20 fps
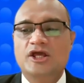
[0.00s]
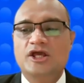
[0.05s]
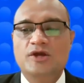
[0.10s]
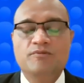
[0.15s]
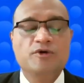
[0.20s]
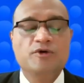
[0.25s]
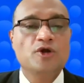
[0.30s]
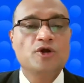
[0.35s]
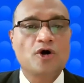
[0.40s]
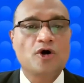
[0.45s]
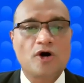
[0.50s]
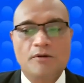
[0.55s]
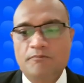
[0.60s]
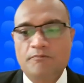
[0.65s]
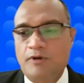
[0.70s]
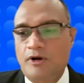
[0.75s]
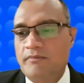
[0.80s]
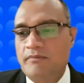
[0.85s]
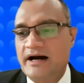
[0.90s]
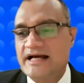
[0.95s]

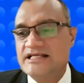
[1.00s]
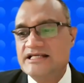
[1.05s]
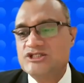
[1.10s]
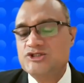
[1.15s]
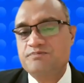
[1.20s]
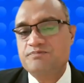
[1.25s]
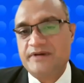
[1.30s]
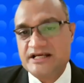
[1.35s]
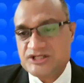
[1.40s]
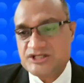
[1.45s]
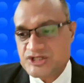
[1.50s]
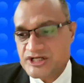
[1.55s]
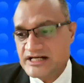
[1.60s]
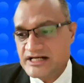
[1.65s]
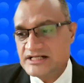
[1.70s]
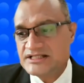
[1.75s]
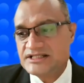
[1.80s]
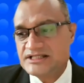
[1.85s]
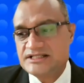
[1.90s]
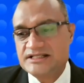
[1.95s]
immunocompromised
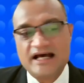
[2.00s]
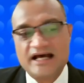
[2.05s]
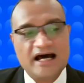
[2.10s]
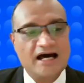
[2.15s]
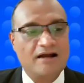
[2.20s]
patients,